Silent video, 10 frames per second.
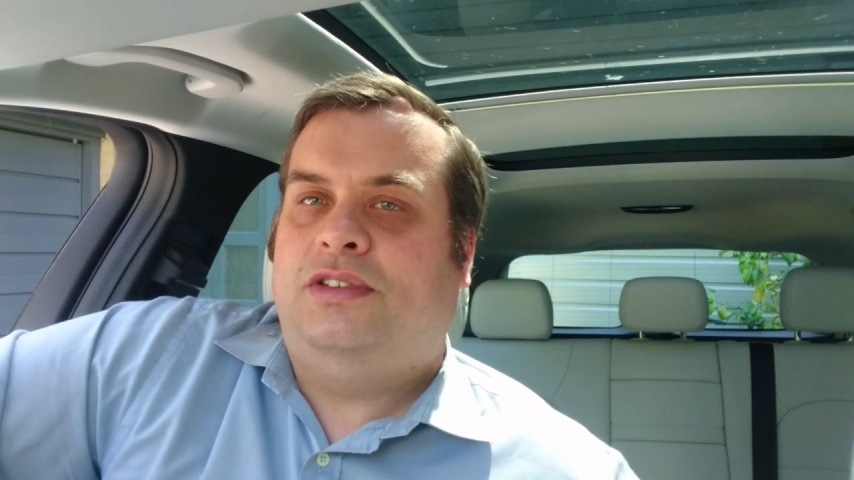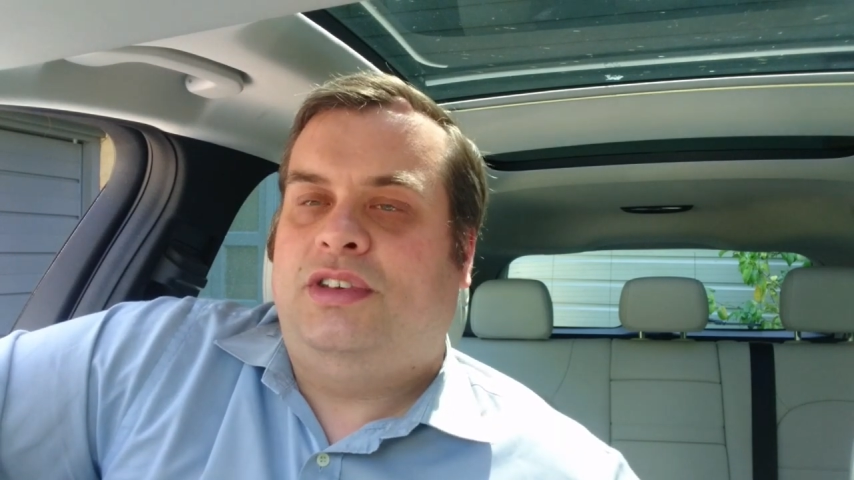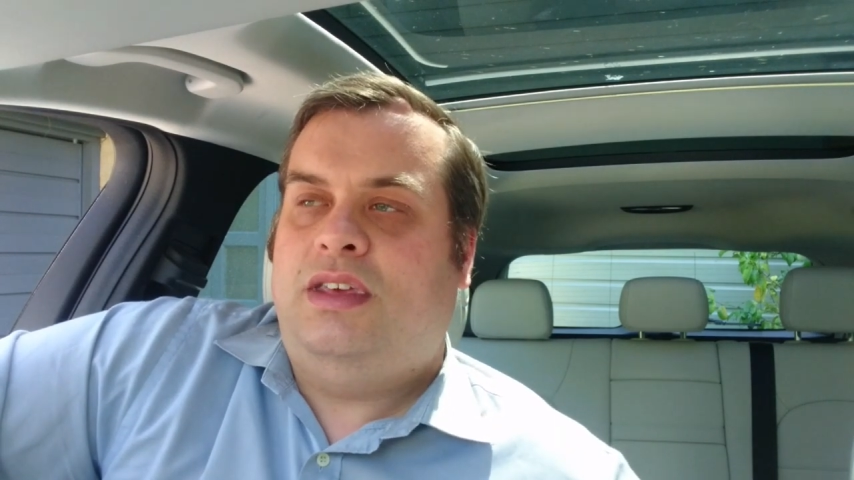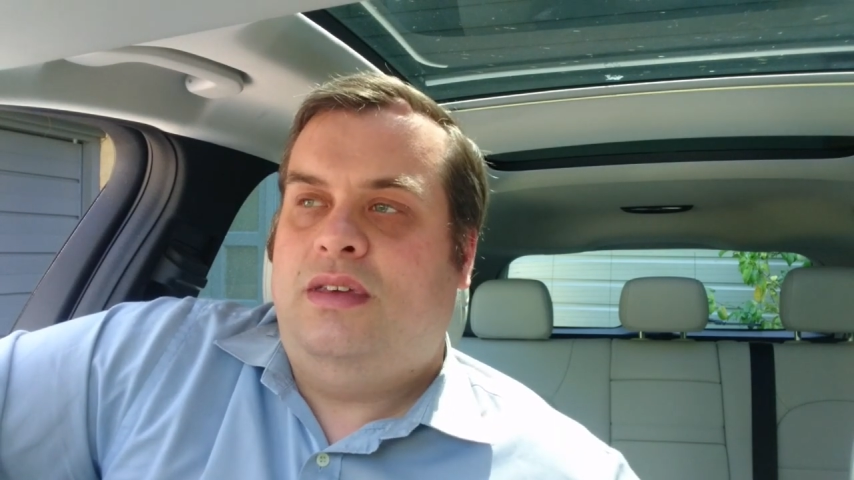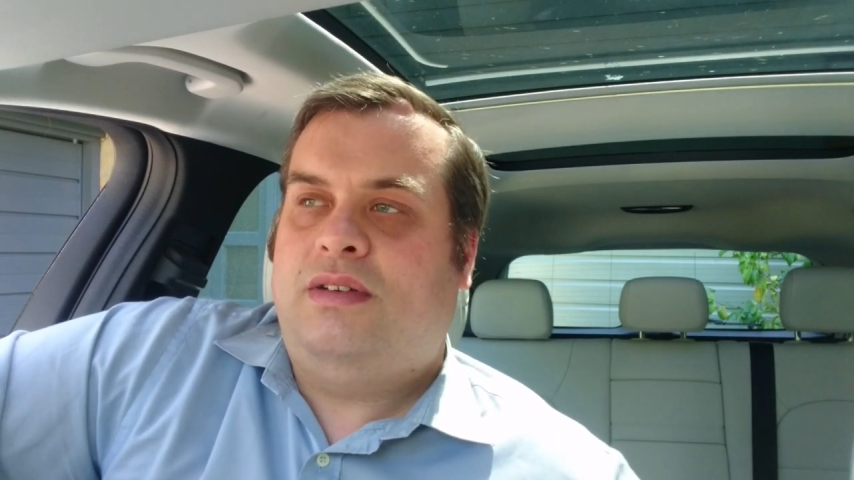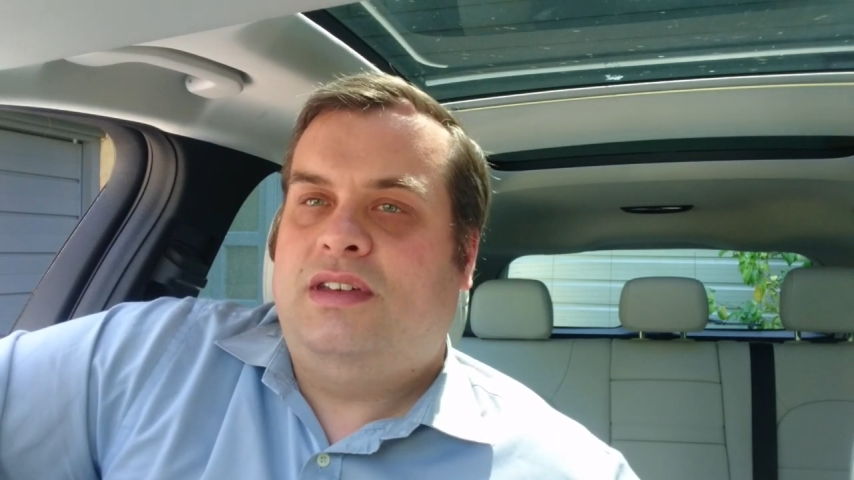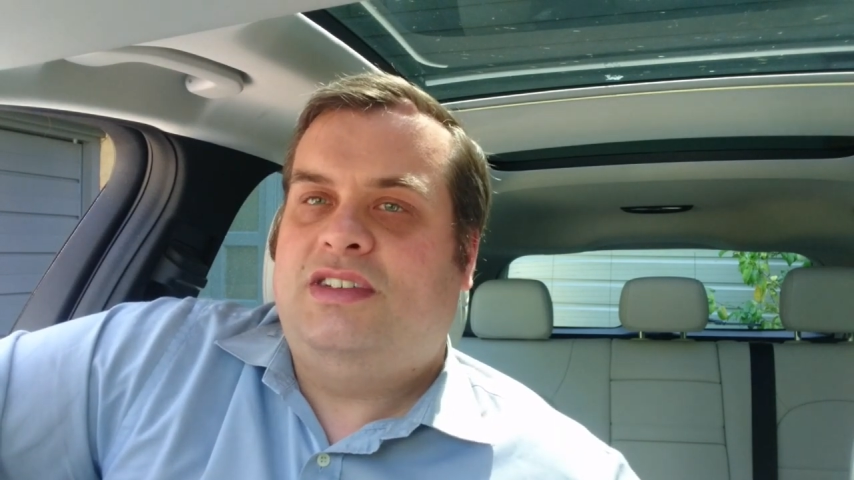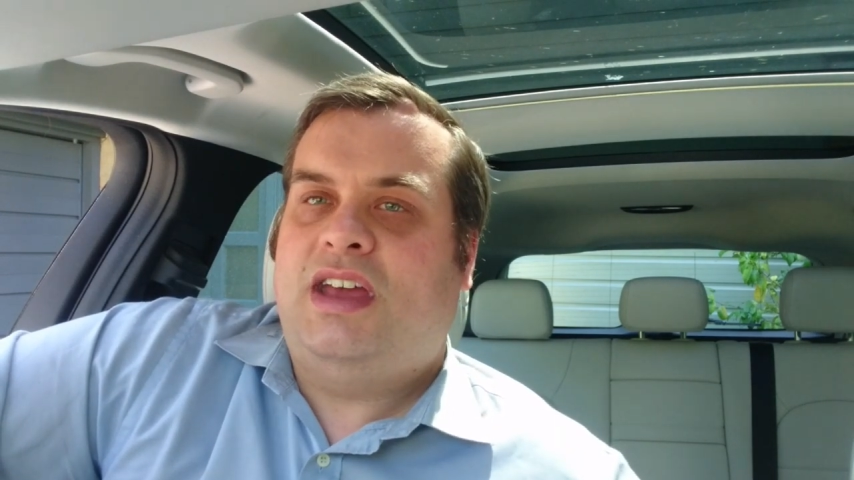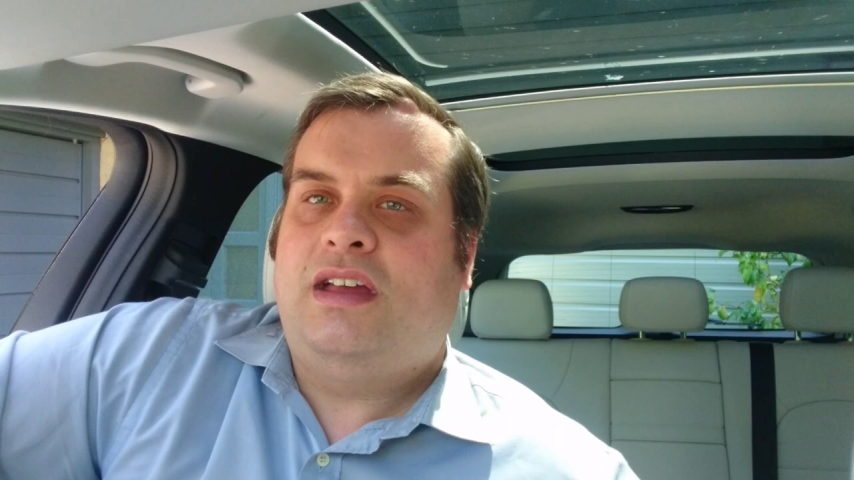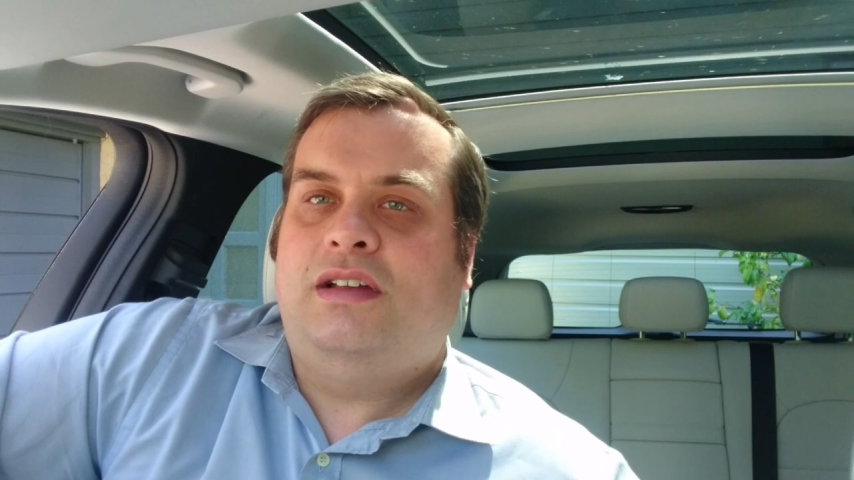so you can
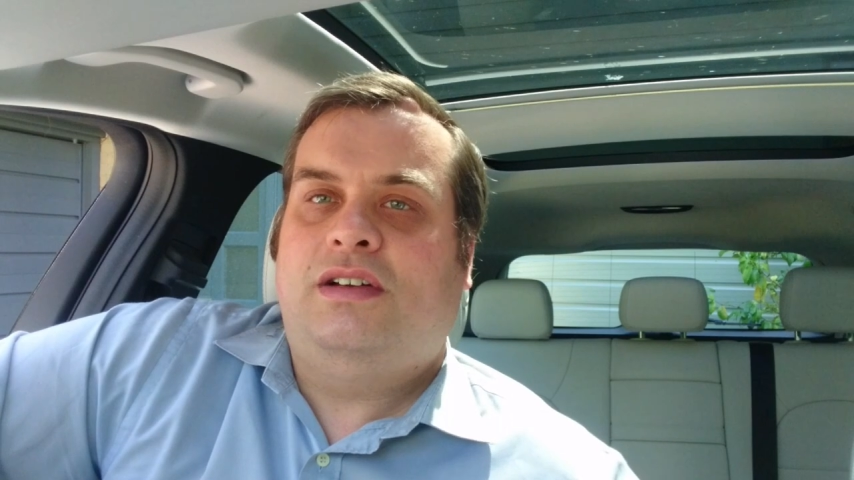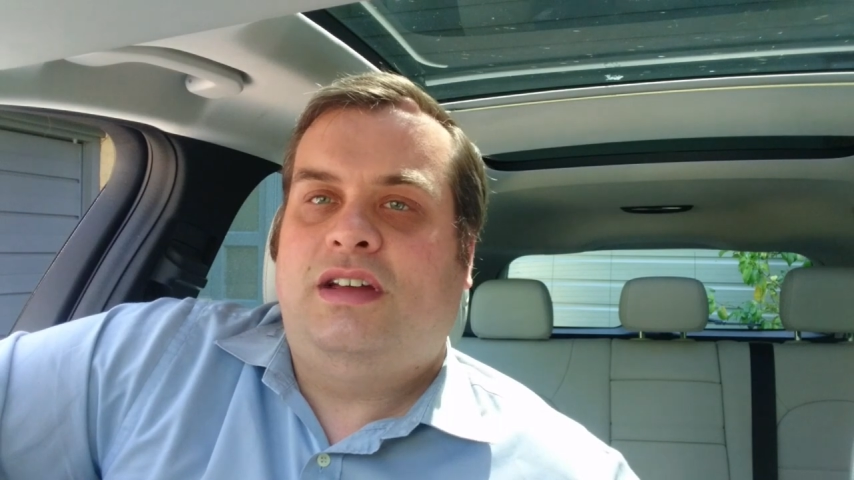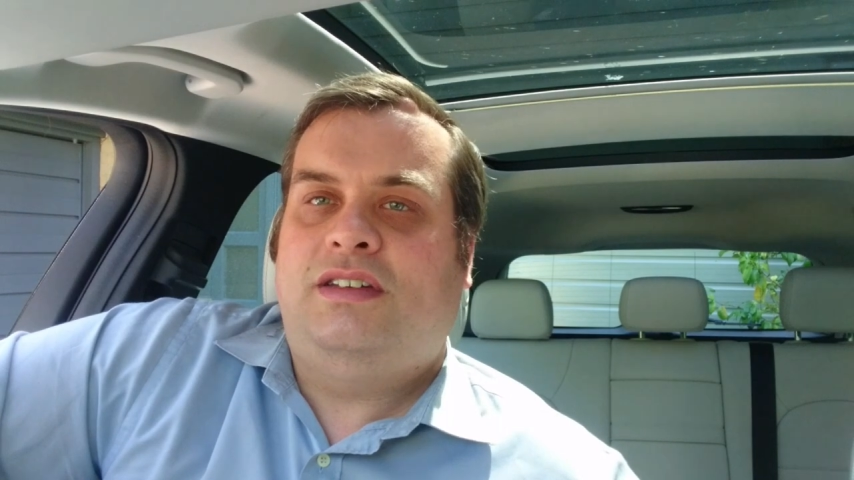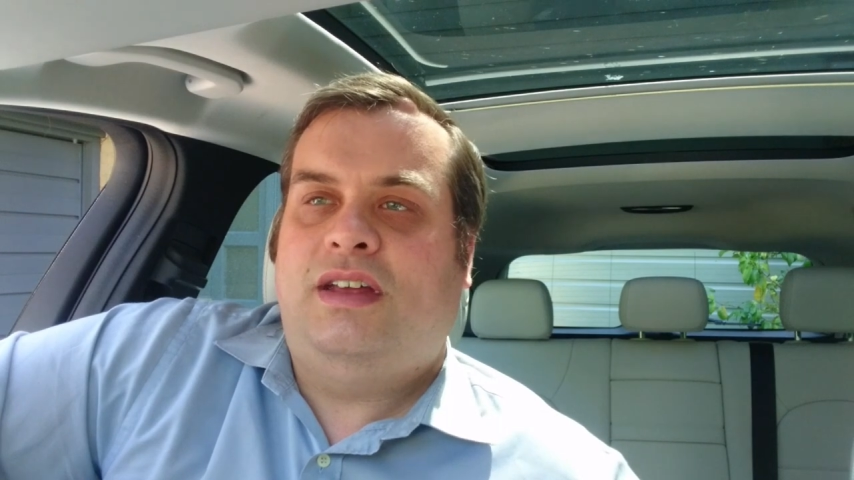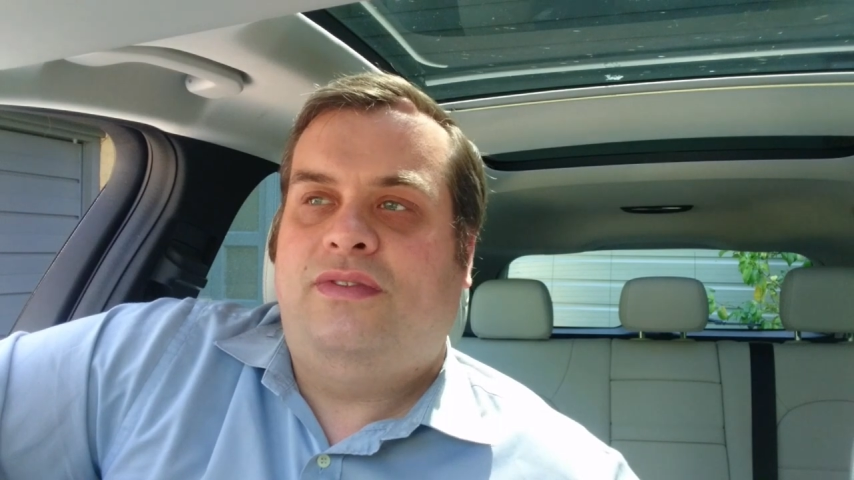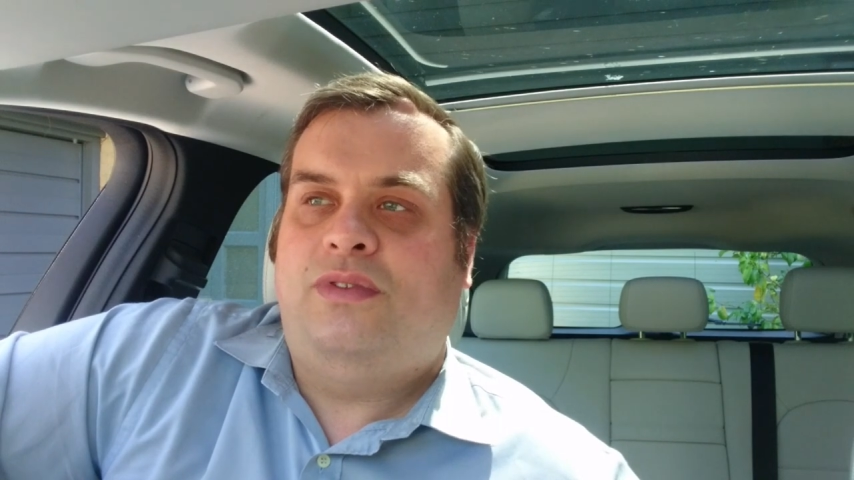take a look at it